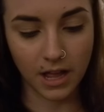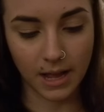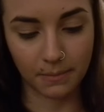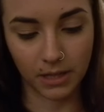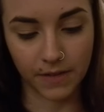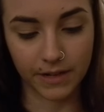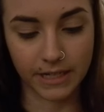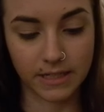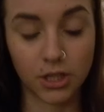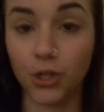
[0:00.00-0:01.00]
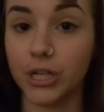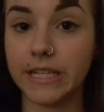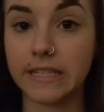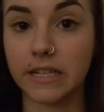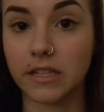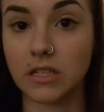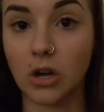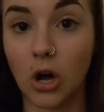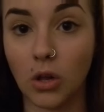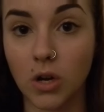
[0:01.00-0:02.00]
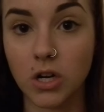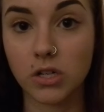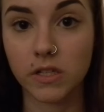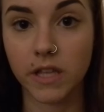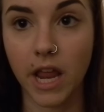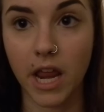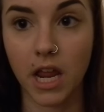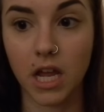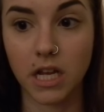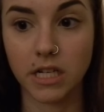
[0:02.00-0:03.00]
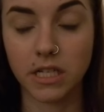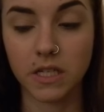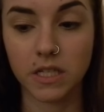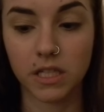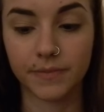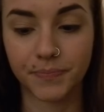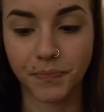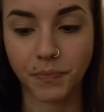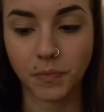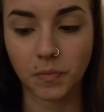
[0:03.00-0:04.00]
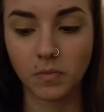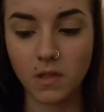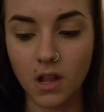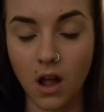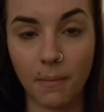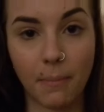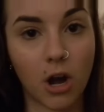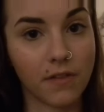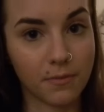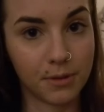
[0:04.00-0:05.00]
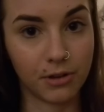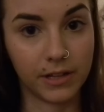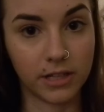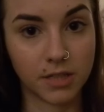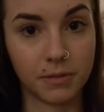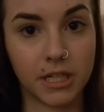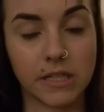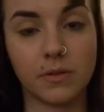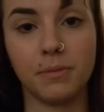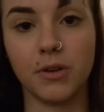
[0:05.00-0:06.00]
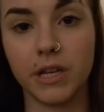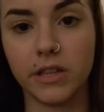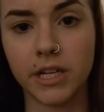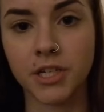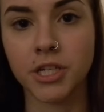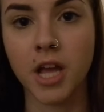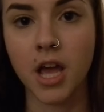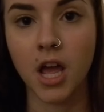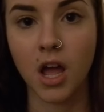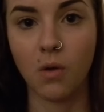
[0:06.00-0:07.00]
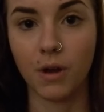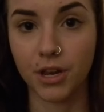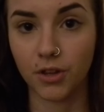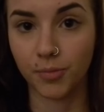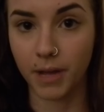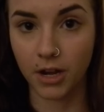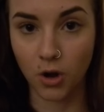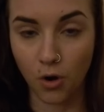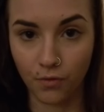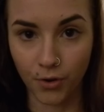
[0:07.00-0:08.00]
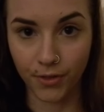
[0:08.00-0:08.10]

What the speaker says: I believe it is $36, and I bought it from Beautylish because with Beautylish, when you spend over